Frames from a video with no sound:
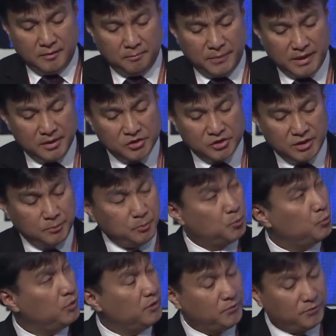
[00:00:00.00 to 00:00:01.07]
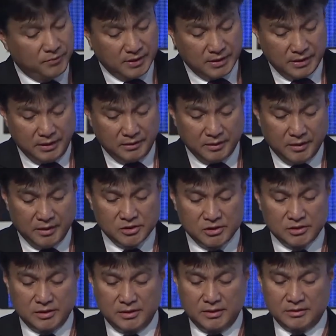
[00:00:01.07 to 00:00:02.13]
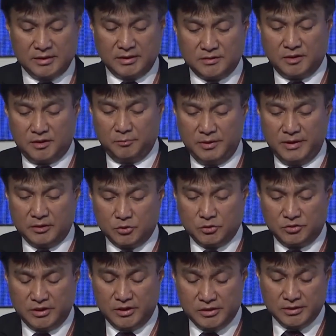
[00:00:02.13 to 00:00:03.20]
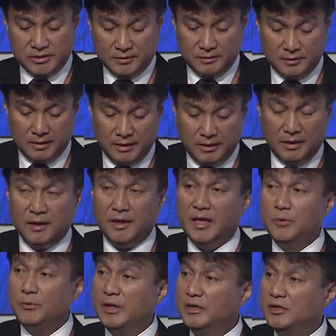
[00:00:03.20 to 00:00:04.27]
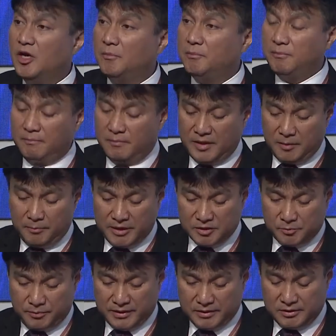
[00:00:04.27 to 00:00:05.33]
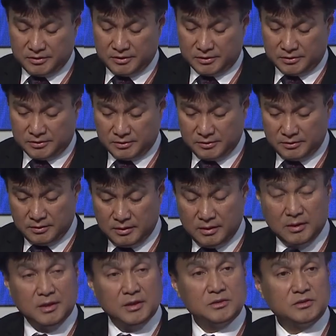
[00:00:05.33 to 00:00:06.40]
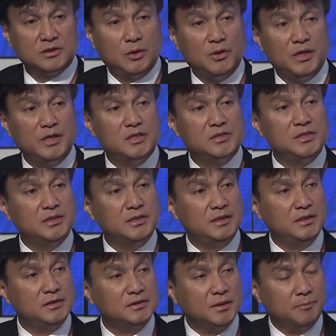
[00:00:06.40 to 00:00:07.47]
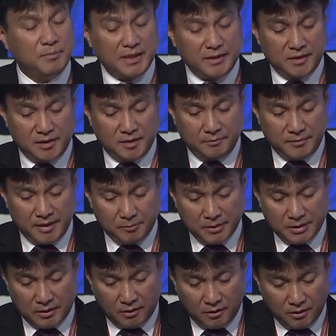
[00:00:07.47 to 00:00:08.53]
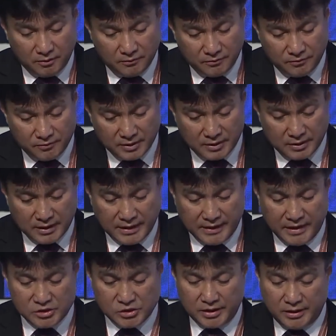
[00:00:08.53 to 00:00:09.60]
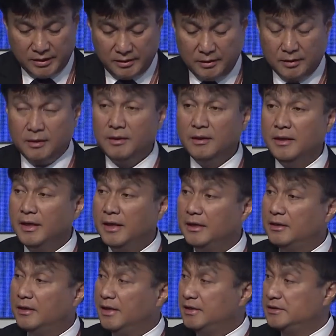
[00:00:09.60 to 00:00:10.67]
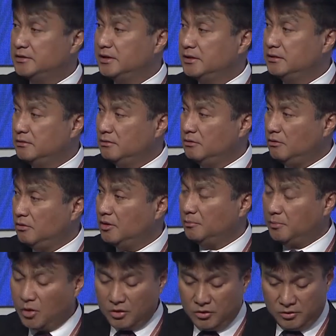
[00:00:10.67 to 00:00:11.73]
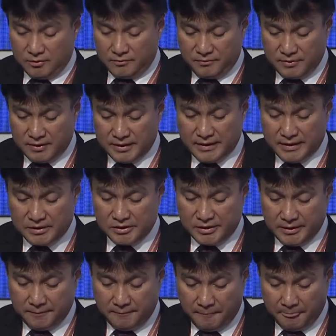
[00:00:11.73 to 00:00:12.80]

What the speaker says: partnership with International Sustainability Association, and we adopt their best practices. Sarawak Energy is a platinum member of IHA, and I sit on the board of IHA.